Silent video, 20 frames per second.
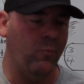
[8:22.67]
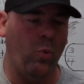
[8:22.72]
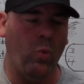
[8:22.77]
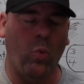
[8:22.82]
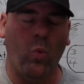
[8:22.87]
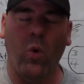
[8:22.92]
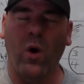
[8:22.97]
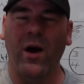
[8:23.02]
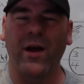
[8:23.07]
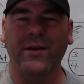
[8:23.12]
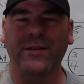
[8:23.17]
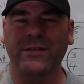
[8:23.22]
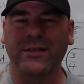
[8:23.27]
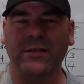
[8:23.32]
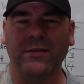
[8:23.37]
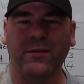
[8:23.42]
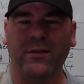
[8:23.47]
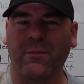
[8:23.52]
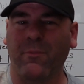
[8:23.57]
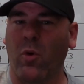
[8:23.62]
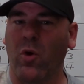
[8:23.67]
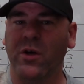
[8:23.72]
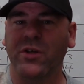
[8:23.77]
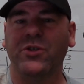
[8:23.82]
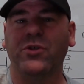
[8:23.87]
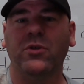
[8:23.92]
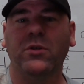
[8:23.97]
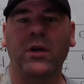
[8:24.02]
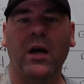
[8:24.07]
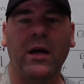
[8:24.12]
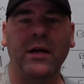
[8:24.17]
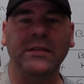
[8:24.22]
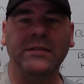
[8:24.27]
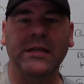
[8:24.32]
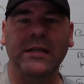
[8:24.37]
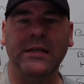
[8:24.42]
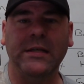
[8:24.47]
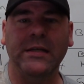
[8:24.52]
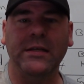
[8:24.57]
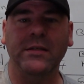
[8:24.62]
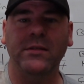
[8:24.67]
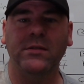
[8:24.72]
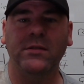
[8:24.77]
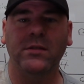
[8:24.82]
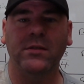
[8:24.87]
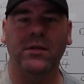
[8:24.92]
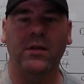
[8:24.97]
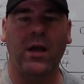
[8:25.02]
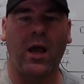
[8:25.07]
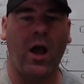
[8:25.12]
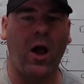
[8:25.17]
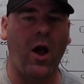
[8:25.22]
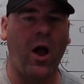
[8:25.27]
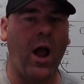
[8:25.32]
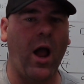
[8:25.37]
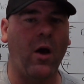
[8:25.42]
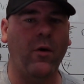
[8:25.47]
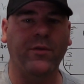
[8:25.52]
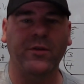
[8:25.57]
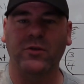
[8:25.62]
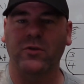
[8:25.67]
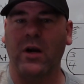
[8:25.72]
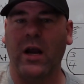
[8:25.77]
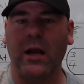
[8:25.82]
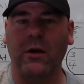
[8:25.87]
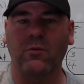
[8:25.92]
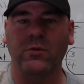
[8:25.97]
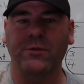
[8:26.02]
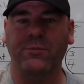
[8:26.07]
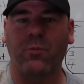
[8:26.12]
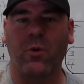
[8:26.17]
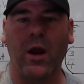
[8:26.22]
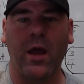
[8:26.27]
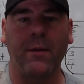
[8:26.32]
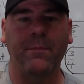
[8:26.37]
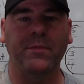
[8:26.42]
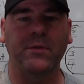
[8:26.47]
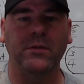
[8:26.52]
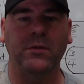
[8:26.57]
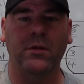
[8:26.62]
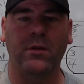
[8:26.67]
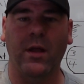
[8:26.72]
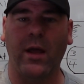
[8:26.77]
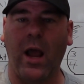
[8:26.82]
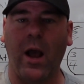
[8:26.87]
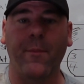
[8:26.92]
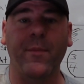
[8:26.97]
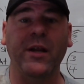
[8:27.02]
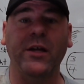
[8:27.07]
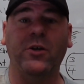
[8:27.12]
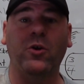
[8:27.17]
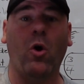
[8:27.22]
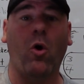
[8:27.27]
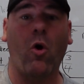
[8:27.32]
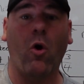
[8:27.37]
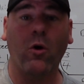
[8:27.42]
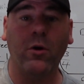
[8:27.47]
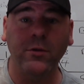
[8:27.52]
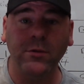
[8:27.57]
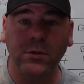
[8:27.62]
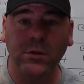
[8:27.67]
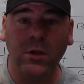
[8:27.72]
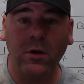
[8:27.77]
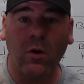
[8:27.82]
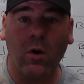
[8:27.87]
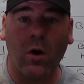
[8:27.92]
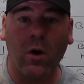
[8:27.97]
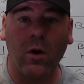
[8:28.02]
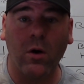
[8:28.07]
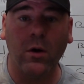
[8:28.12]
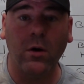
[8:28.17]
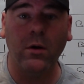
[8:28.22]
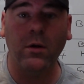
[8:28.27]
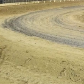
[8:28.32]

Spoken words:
what the moisture content is, how the track was prepped, how many cars there are